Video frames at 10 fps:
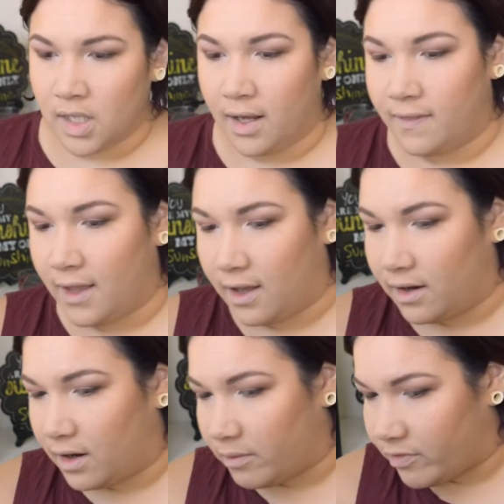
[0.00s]
And
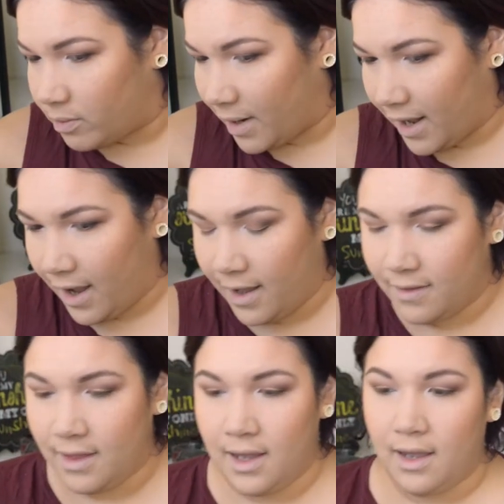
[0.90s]
then for my
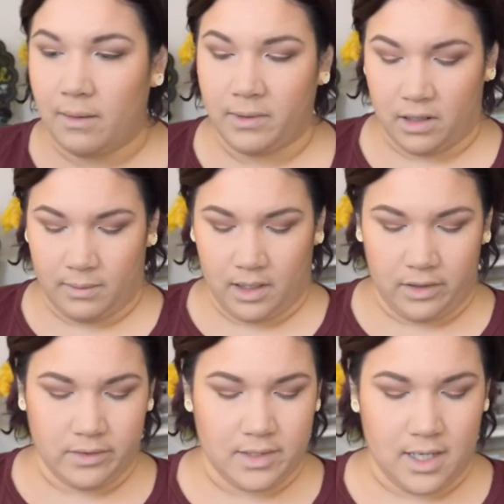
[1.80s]
highlight, I'm going to be
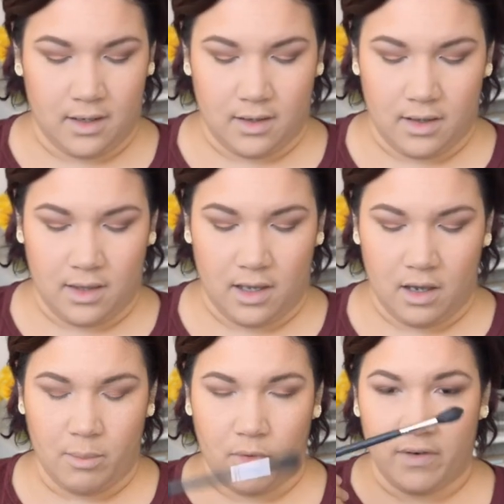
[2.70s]
using
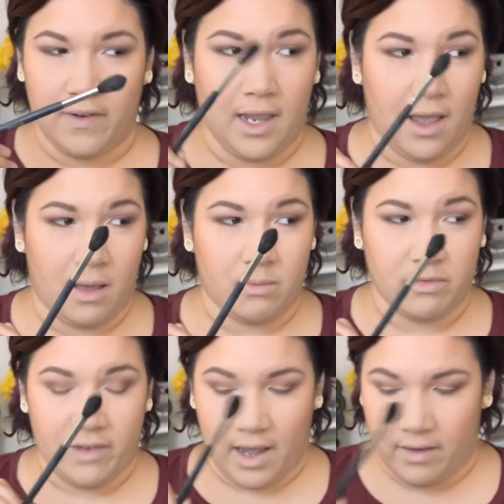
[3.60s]
the Morphe
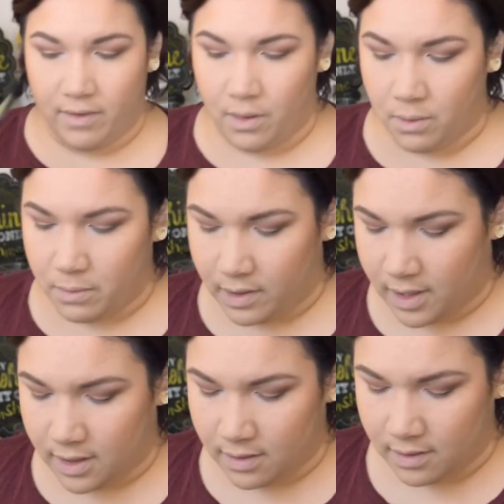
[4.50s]

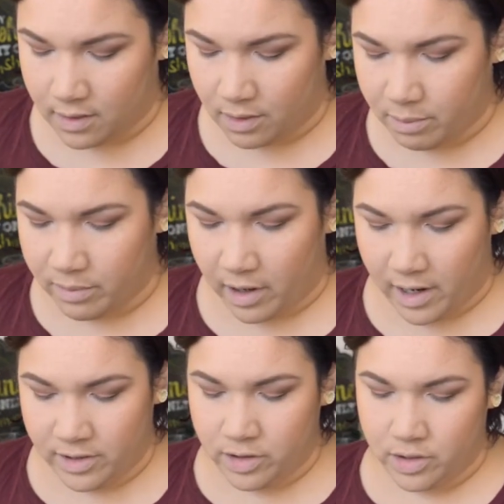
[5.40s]
M501 little
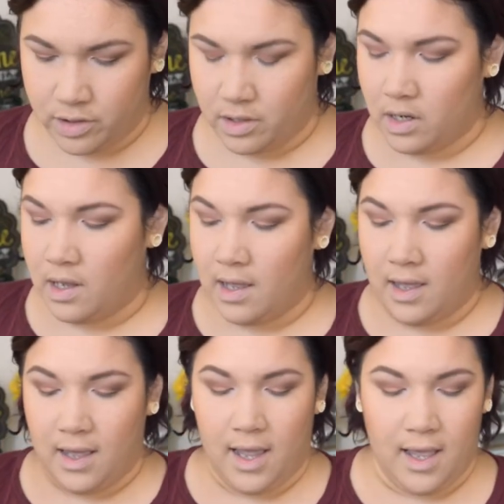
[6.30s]
brush
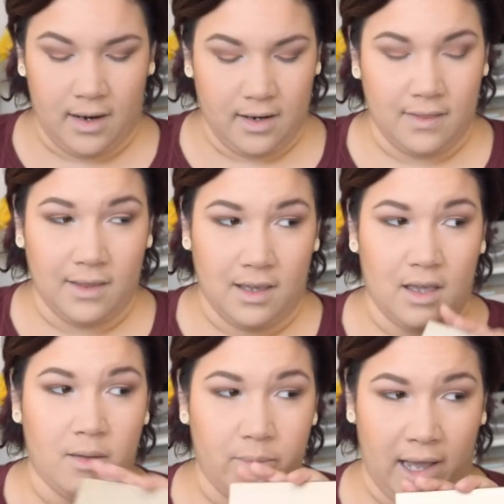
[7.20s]
and
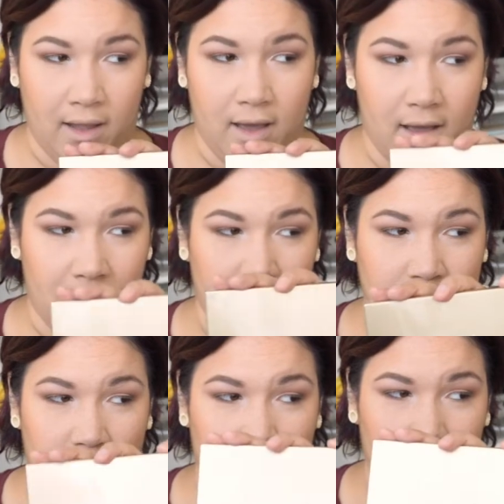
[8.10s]
the Becca
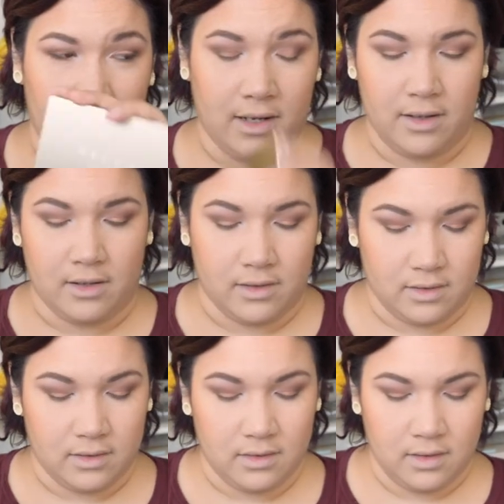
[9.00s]
and Jaclyn
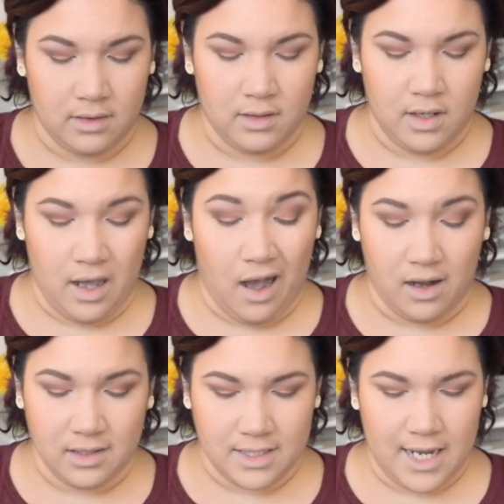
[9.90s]
Hill
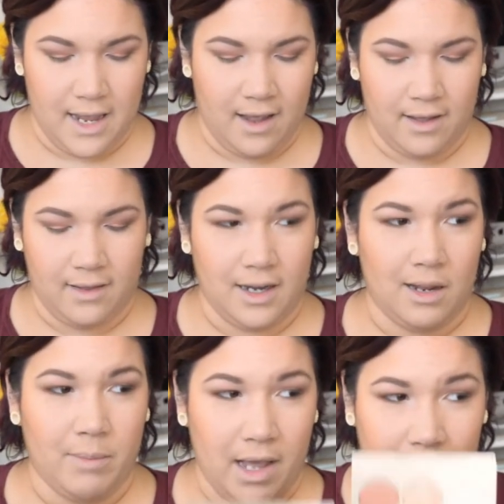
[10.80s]
Holiday
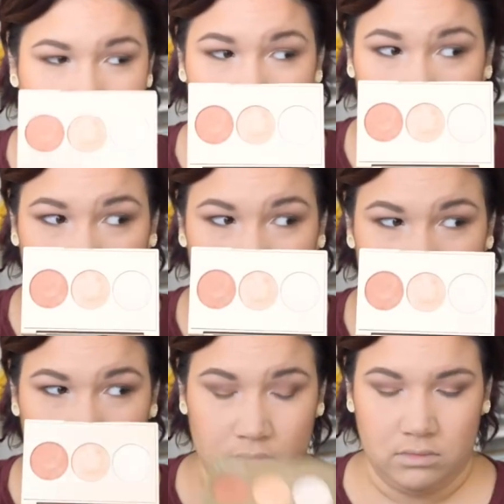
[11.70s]
Highlighting Palette.
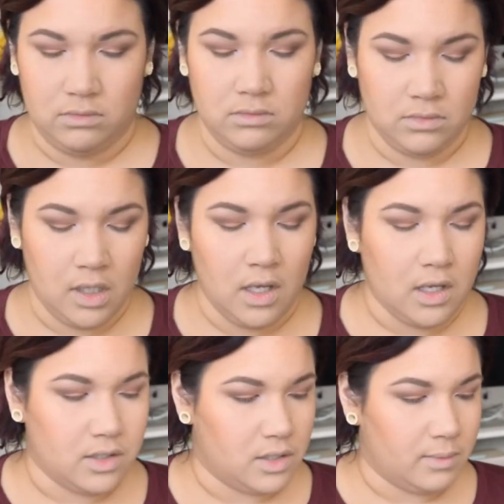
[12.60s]

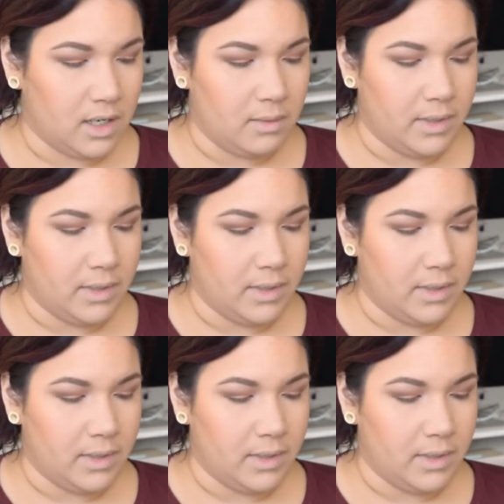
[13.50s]
So I'm going to